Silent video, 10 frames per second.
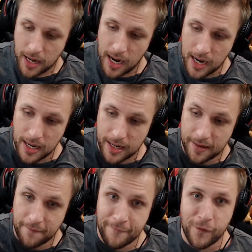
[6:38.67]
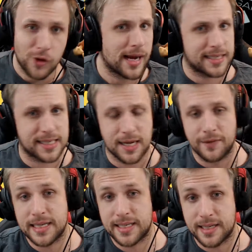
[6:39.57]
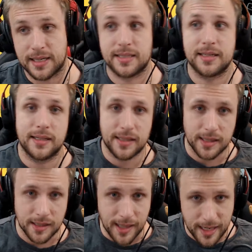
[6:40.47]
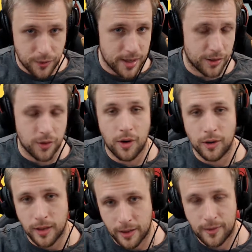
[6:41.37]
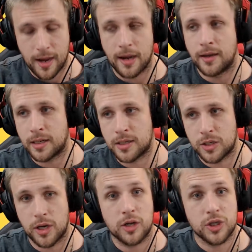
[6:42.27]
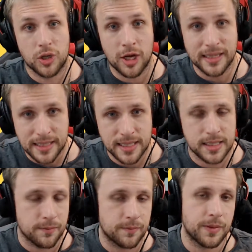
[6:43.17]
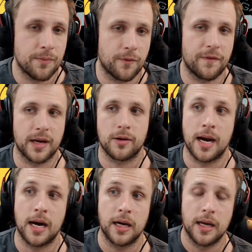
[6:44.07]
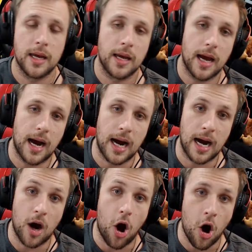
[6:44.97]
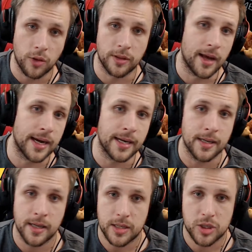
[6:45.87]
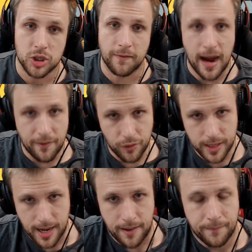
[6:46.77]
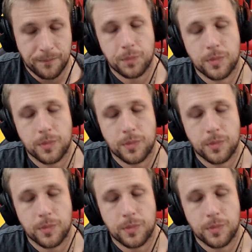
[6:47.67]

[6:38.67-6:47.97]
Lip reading: Fallout 76, like we thought, it sort of got leaked and people figured out, online survival game,